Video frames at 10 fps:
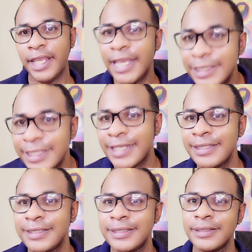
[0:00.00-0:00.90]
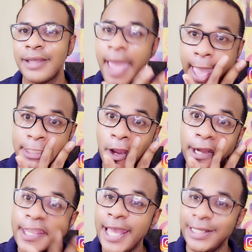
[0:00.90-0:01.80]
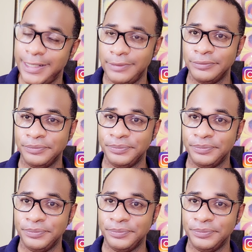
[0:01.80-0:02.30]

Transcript: in this as R. Kelly.